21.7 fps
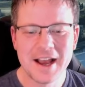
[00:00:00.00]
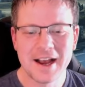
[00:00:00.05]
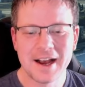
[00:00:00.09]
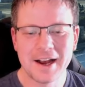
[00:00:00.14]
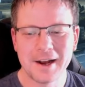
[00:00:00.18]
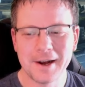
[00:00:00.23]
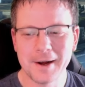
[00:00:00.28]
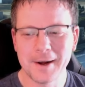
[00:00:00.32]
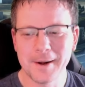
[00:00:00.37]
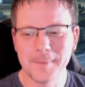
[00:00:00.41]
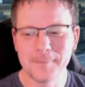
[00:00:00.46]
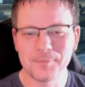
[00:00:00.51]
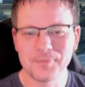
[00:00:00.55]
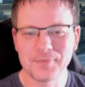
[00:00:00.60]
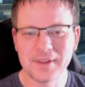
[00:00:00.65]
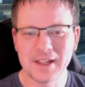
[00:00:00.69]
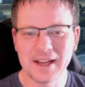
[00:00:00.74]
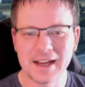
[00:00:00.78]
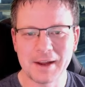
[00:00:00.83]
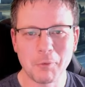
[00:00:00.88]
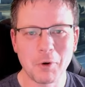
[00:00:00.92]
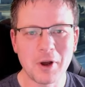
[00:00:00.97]

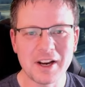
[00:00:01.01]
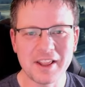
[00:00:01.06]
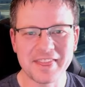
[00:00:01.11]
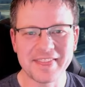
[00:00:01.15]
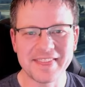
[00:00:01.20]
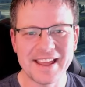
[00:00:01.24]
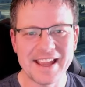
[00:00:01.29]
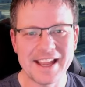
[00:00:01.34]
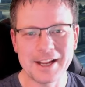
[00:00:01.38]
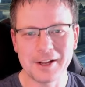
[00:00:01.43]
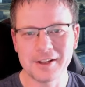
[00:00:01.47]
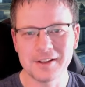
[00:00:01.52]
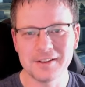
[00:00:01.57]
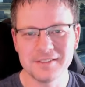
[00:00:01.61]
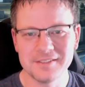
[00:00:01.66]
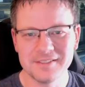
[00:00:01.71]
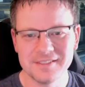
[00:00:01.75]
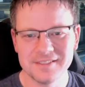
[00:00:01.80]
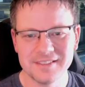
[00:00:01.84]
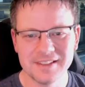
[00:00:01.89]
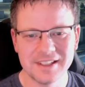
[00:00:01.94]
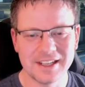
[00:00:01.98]
I want to thank
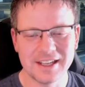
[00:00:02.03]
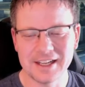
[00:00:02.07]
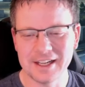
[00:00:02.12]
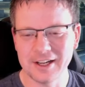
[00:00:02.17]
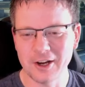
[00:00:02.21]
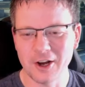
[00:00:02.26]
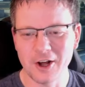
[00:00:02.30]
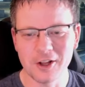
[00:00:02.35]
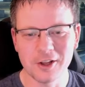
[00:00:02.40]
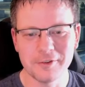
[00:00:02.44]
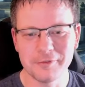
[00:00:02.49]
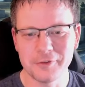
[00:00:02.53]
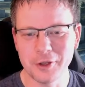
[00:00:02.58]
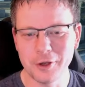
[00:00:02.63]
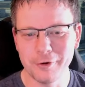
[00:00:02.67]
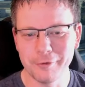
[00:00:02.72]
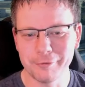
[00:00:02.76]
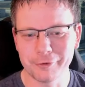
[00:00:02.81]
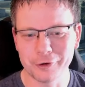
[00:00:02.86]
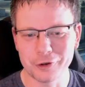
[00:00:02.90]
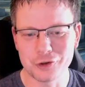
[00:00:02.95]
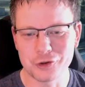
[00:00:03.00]
all of
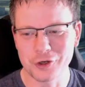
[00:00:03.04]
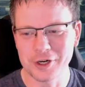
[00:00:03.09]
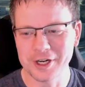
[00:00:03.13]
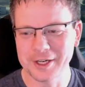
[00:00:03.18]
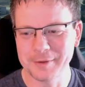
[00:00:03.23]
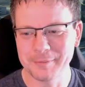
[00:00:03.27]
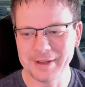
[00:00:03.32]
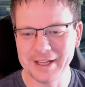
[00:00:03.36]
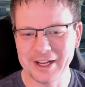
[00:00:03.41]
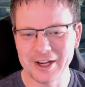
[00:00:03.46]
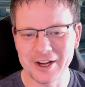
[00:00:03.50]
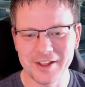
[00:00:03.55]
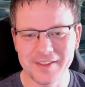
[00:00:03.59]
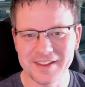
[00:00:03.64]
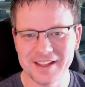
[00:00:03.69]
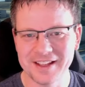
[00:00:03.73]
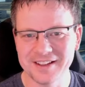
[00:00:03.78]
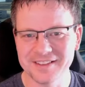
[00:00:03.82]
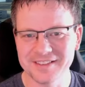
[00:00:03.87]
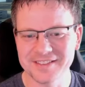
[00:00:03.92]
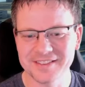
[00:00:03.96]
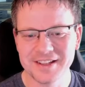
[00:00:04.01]
you for joining me on
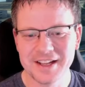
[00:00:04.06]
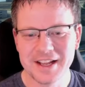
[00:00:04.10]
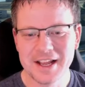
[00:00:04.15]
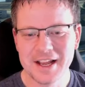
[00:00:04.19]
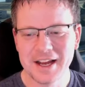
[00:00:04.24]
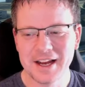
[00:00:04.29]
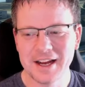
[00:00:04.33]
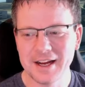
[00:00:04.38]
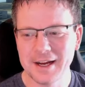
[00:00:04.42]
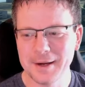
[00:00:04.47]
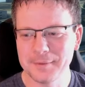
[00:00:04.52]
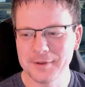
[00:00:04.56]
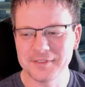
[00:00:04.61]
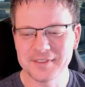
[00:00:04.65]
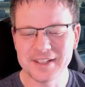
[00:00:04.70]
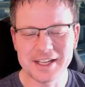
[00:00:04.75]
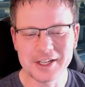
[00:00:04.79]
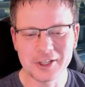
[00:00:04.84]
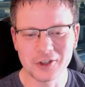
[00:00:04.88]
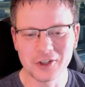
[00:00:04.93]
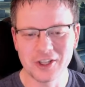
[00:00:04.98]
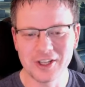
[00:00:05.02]
this. To
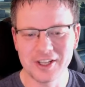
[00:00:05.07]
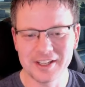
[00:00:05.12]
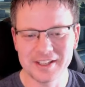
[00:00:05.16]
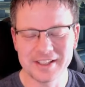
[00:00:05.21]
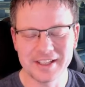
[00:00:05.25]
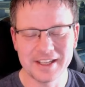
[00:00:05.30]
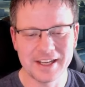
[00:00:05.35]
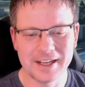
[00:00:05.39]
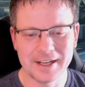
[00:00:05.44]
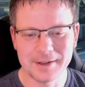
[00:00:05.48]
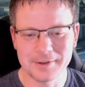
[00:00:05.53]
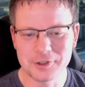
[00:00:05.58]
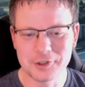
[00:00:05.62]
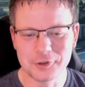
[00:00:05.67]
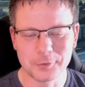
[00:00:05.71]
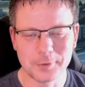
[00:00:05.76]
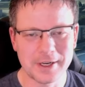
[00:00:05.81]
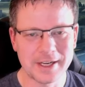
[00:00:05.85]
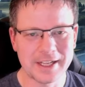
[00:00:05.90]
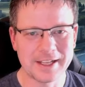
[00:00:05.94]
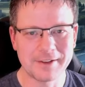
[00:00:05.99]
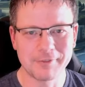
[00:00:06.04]
take a look.
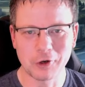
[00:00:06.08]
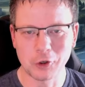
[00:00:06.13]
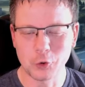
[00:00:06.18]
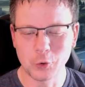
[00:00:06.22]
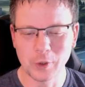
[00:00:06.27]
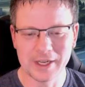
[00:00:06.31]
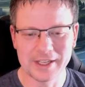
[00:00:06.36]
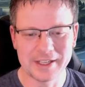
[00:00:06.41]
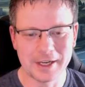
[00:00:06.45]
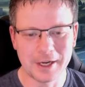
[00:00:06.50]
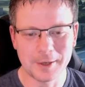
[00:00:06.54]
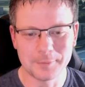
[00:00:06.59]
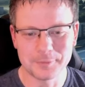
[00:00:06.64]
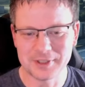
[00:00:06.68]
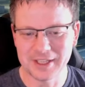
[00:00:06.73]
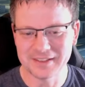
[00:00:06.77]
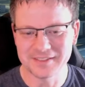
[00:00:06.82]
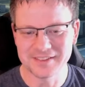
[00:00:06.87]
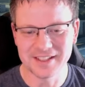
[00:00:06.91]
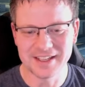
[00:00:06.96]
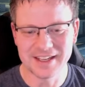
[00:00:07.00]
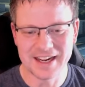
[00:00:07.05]
Just want to give a quick
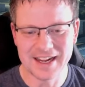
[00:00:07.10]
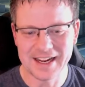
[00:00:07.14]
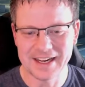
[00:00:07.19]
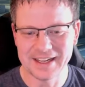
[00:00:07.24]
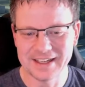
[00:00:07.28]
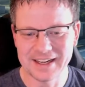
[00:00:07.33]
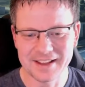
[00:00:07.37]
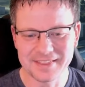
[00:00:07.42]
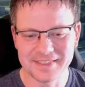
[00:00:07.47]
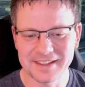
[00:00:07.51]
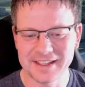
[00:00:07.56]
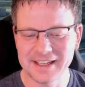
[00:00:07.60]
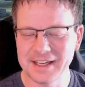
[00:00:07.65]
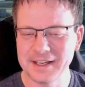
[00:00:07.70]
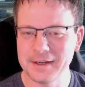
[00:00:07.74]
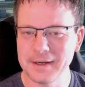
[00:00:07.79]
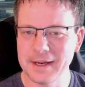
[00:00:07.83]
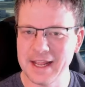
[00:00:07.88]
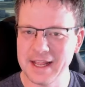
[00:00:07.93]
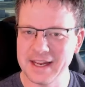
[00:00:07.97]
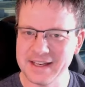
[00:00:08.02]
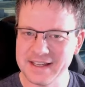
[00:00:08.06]
update tonight. Nothing
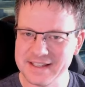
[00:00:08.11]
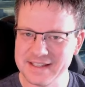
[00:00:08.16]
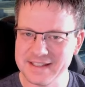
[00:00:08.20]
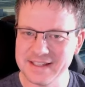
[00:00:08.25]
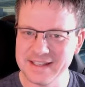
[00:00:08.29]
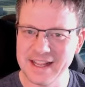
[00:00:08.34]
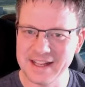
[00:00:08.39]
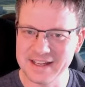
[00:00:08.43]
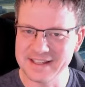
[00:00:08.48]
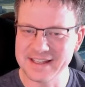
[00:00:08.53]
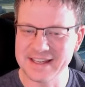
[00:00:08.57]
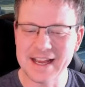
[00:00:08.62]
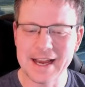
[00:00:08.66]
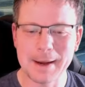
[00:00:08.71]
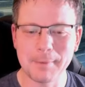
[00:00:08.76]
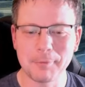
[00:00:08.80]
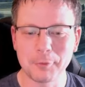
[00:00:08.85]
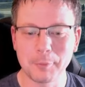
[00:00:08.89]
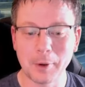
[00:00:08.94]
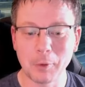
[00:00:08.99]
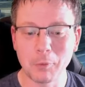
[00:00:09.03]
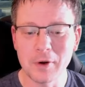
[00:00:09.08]
in
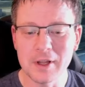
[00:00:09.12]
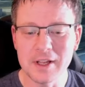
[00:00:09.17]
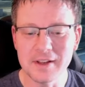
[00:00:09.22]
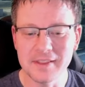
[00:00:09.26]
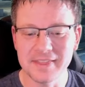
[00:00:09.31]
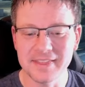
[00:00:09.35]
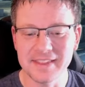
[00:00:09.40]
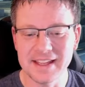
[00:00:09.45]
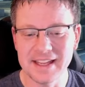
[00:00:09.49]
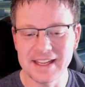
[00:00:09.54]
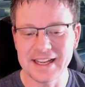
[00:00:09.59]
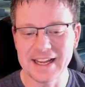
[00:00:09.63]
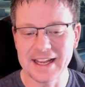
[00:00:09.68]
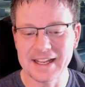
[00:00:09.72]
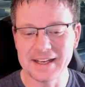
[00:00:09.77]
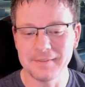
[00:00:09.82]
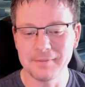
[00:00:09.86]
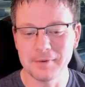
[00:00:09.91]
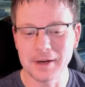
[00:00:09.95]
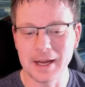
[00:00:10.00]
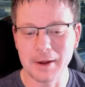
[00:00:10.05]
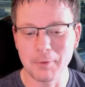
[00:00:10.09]
depth. But one thing
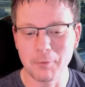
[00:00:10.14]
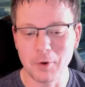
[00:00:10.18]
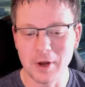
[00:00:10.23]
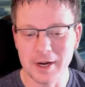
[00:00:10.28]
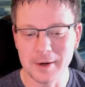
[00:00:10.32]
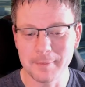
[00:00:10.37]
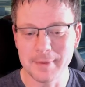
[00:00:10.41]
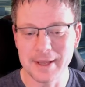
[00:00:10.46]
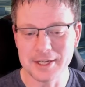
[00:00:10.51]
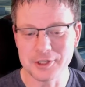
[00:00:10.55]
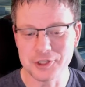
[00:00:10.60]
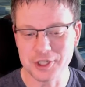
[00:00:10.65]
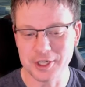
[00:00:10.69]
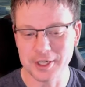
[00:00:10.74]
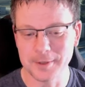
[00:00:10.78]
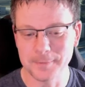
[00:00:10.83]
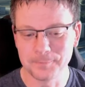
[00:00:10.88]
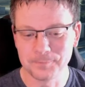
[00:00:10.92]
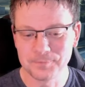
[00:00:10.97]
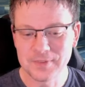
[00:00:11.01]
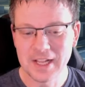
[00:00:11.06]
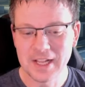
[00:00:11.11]
I want to
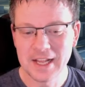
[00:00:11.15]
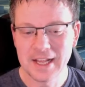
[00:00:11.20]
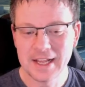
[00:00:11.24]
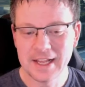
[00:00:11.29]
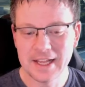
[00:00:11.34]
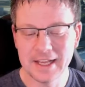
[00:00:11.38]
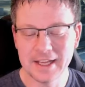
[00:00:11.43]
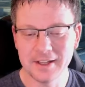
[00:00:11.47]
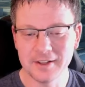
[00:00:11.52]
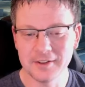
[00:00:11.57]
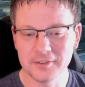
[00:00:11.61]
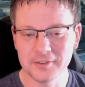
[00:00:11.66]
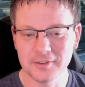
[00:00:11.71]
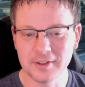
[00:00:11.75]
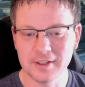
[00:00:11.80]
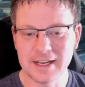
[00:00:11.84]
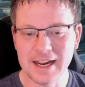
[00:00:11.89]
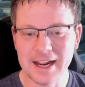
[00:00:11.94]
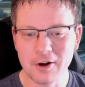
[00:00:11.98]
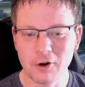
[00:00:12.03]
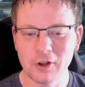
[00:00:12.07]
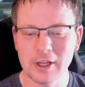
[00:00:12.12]
mention is
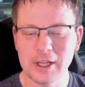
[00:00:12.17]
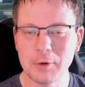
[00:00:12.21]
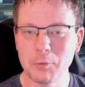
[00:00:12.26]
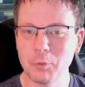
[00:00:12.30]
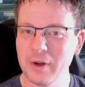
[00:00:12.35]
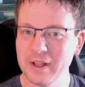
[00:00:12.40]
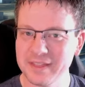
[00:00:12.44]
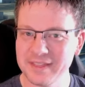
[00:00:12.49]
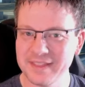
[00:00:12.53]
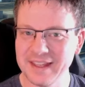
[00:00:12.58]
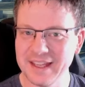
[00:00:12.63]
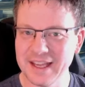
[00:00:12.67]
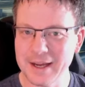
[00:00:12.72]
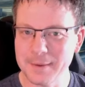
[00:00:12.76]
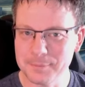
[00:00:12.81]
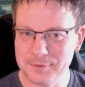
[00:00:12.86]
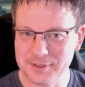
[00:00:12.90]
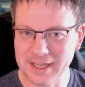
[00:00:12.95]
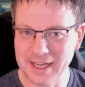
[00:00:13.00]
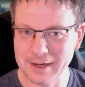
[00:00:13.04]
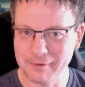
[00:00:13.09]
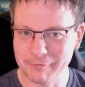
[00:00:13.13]
not only with the
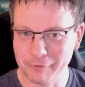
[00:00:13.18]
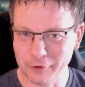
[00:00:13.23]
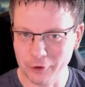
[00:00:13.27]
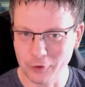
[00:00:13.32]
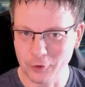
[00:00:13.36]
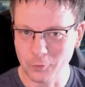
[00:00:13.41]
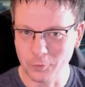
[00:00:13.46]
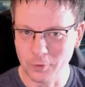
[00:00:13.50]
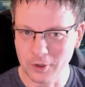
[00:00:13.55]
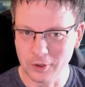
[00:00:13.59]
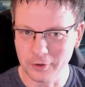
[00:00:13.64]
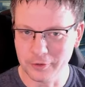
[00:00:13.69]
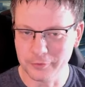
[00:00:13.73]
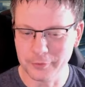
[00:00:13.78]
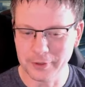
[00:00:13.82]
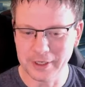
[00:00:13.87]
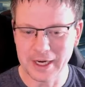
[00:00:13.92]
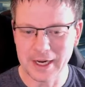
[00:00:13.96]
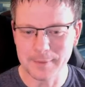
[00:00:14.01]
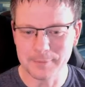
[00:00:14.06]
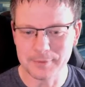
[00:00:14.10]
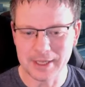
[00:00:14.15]
update for the World
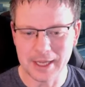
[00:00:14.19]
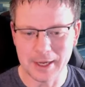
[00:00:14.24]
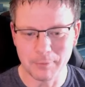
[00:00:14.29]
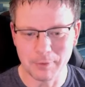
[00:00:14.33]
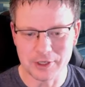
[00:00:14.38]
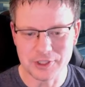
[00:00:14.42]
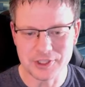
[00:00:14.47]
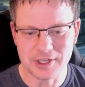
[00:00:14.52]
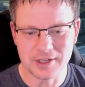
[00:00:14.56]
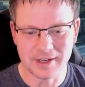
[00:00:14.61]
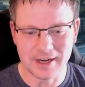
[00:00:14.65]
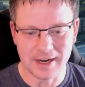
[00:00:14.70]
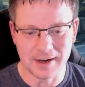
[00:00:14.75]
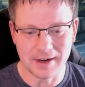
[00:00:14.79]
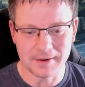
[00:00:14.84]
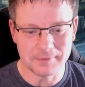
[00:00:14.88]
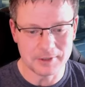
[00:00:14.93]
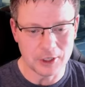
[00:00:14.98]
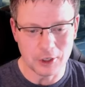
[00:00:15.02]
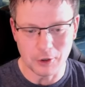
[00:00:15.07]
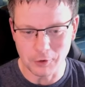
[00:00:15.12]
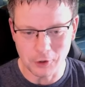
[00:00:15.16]
3 update, which,
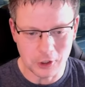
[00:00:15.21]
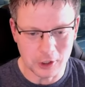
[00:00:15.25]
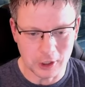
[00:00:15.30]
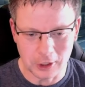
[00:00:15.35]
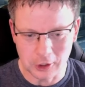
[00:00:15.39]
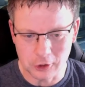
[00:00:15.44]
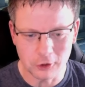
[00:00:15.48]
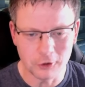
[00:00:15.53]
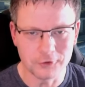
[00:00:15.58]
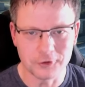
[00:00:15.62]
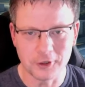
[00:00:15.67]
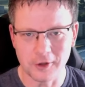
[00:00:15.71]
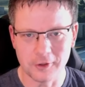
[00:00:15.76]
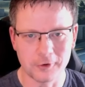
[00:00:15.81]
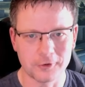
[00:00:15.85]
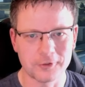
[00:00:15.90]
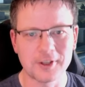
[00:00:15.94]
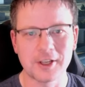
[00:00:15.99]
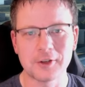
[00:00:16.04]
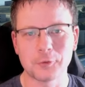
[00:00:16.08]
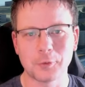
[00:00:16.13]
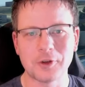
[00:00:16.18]
you know, includes all
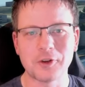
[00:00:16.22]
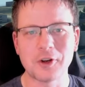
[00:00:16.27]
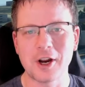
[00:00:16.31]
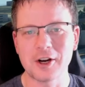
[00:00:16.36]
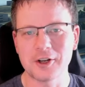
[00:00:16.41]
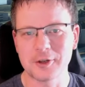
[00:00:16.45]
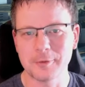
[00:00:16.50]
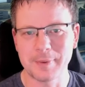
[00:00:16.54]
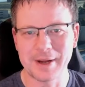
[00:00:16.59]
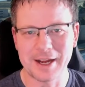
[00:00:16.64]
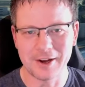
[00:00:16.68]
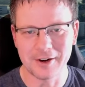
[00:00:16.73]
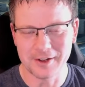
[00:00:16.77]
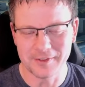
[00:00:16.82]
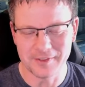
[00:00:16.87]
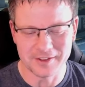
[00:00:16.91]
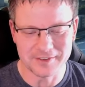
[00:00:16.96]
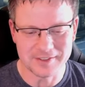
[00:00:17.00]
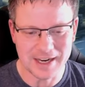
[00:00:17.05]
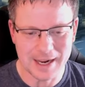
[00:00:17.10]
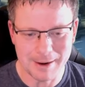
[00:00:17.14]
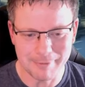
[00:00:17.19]
those things we talked about in
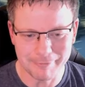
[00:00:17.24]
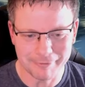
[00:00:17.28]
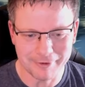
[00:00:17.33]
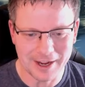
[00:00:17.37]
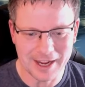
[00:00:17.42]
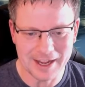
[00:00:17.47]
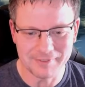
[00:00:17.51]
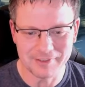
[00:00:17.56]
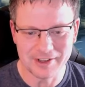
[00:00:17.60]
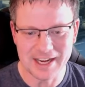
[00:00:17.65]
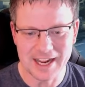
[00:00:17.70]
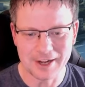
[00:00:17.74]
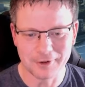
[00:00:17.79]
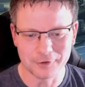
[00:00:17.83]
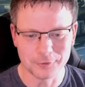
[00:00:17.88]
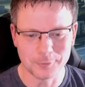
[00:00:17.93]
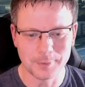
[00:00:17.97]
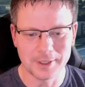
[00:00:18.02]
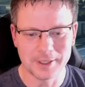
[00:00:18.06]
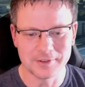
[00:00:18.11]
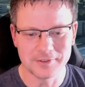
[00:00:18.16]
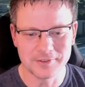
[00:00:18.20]
the top 5
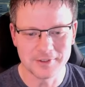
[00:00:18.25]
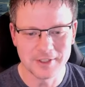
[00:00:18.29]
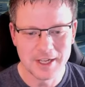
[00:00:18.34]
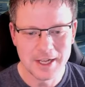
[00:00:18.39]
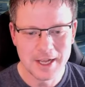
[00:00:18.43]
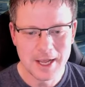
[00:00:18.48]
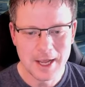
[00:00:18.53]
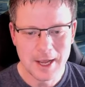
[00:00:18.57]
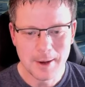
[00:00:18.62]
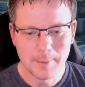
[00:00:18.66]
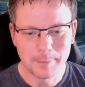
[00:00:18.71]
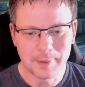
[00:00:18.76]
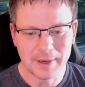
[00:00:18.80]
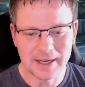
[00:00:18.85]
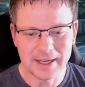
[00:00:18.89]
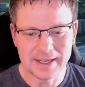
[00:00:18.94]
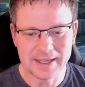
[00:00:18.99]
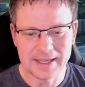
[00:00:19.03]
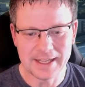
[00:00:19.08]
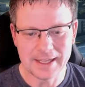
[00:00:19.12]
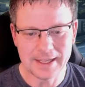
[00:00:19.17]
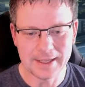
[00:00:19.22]
announcements,
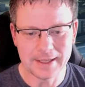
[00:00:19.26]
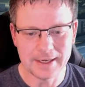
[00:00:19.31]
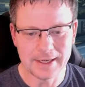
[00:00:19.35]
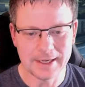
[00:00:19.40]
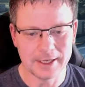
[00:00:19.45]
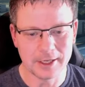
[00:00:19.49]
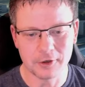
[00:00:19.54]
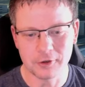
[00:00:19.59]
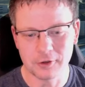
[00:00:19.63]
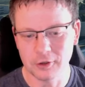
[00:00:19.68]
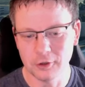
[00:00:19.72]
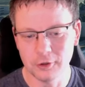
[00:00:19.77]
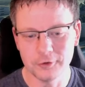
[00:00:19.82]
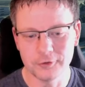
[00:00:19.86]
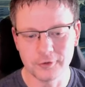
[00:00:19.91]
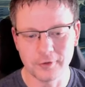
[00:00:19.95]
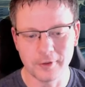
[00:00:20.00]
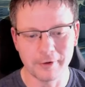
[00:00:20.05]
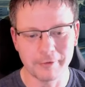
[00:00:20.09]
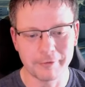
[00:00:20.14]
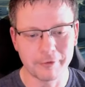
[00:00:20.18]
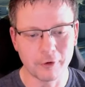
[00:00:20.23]
but it
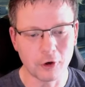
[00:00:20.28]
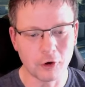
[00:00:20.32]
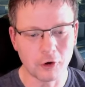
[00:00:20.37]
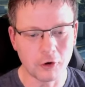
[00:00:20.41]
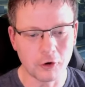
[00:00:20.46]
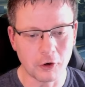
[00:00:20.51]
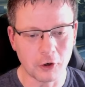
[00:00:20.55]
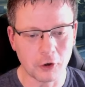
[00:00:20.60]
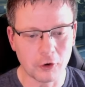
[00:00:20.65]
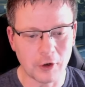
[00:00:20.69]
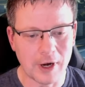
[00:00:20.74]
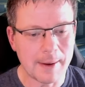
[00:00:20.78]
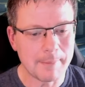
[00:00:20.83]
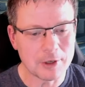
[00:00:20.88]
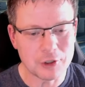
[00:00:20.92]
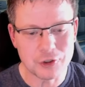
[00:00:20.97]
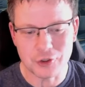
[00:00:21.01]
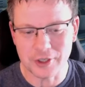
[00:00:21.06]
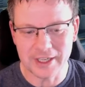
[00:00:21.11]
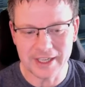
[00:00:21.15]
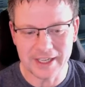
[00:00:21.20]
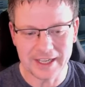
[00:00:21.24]
includes the
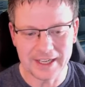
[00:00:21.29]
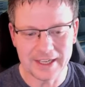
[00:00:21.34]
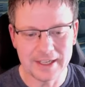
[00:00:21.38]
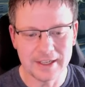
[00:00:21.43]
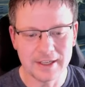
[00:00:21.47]
photogrammetry